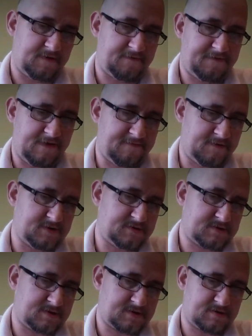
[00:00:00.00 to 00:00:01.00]
of your
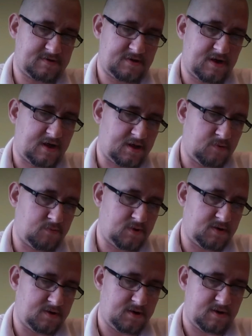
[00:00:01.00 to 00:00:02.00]
favorite
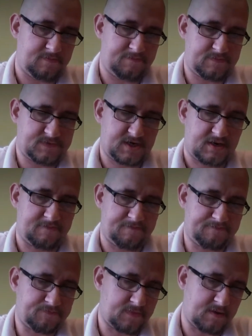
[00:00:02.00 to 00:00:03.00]
Hollywood
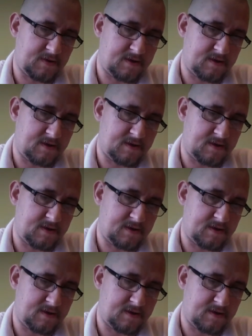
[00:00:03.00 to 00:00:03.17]
shit.